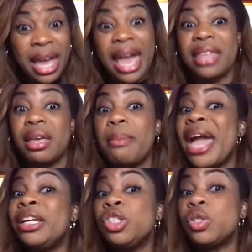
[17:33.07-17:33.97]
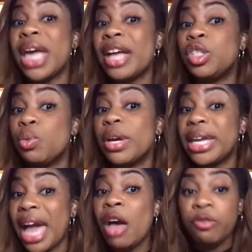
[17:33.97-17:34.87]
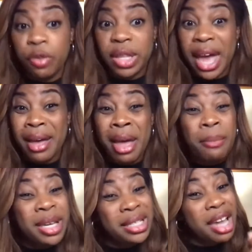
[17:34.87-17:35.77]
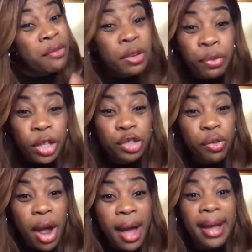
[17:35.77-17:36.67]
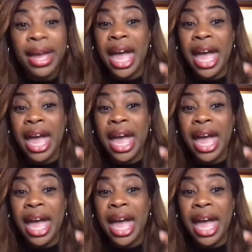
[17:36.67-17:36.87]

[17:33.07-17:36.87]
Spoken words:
And the managers had to account for that, because every French fry,